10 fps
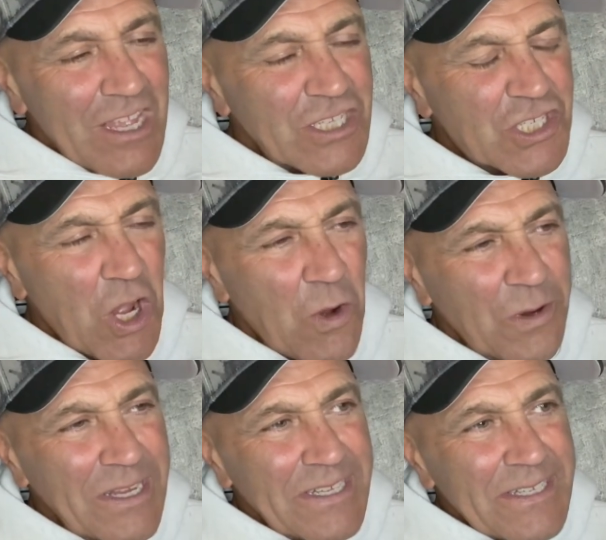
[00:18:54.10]
So
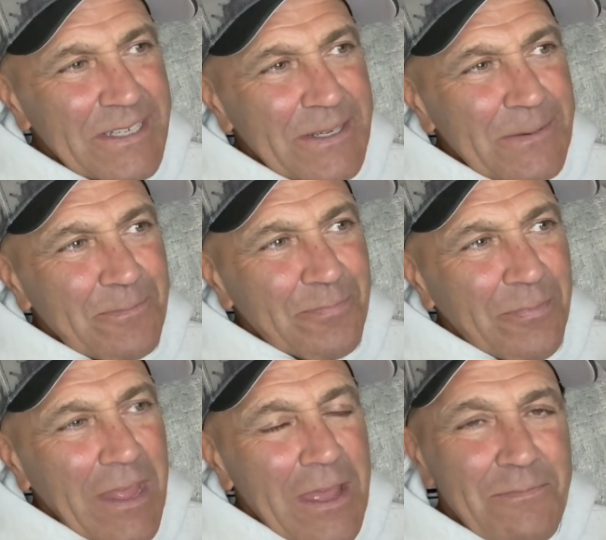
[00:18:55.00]

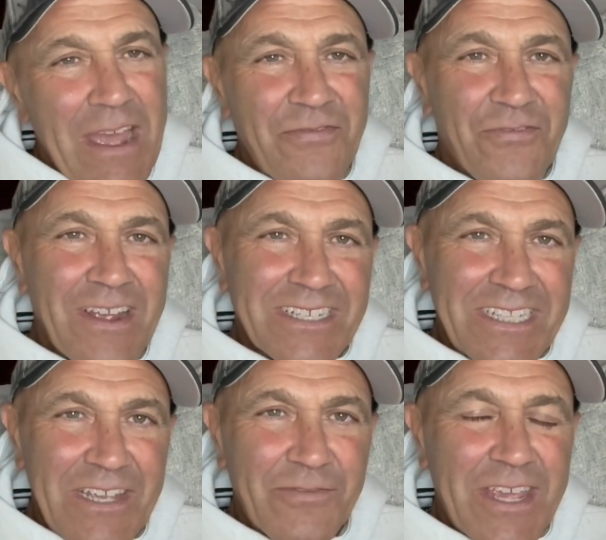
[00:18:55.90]
my friend
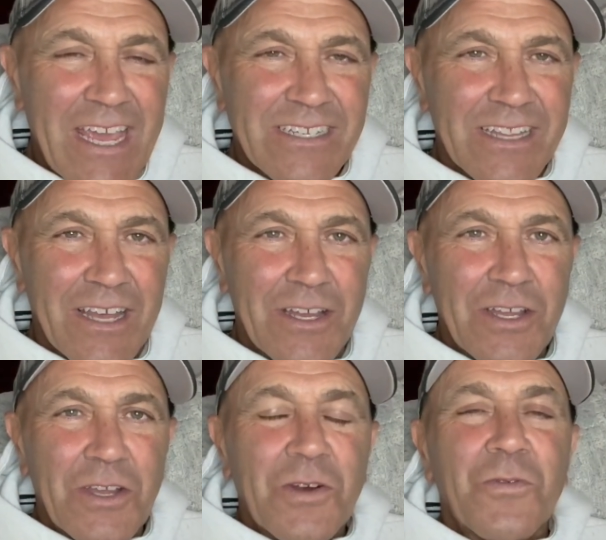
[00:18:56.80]
Steve Kessler
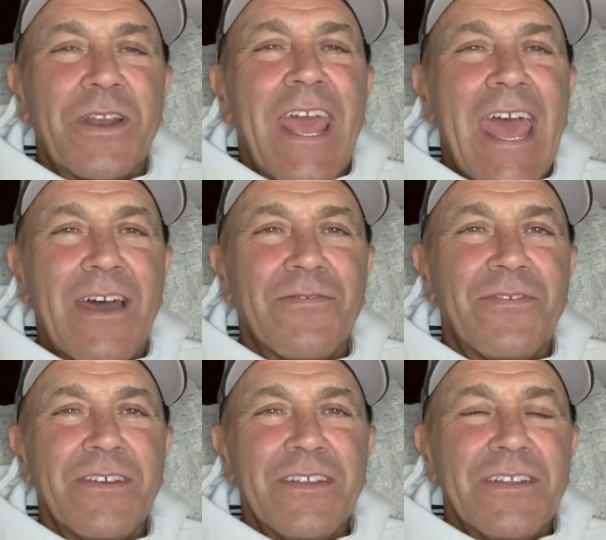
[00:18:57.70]
would have
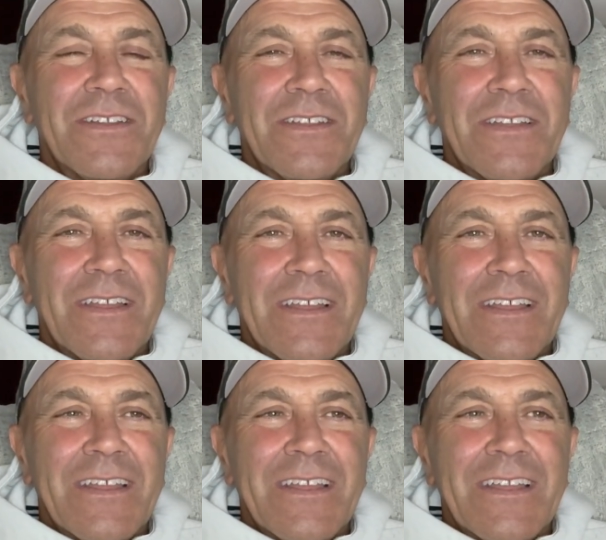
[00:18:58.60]

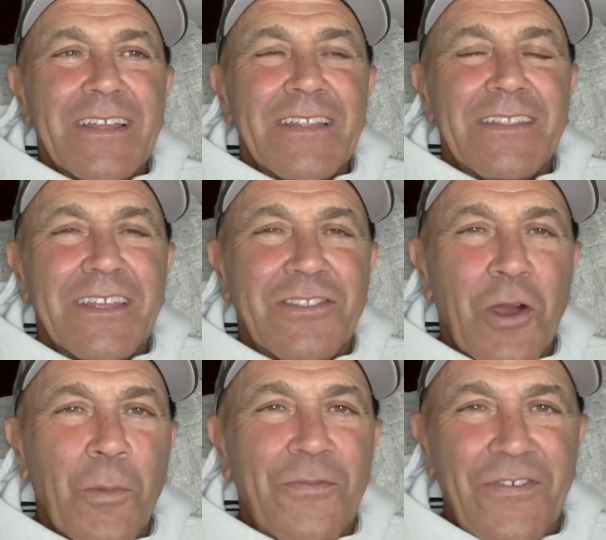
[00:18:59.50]
the
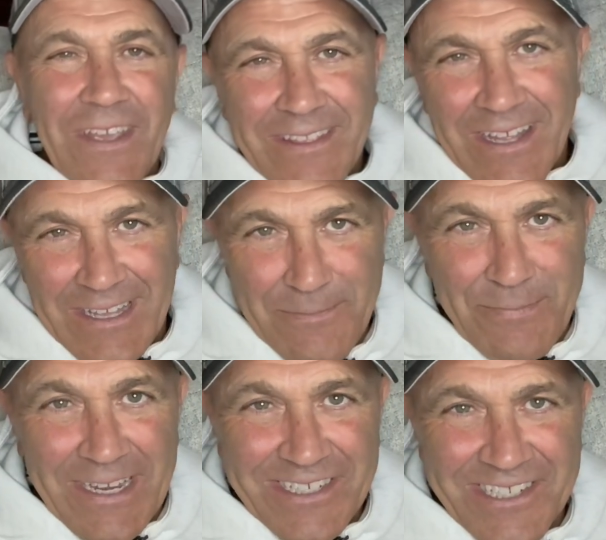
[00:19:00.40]
Dope Fiend
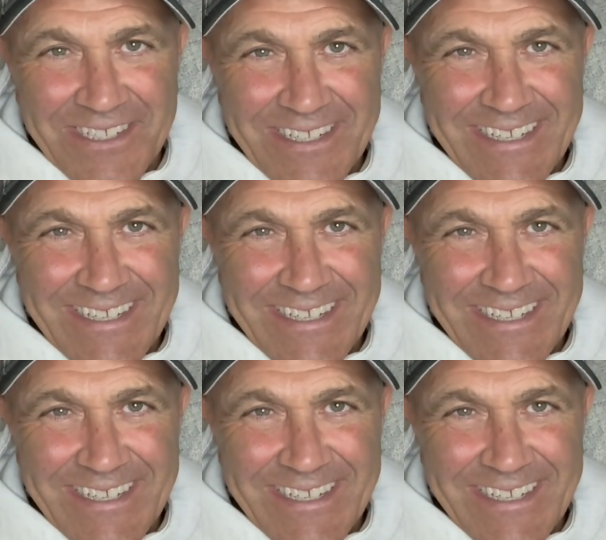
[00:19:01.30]
Olympics.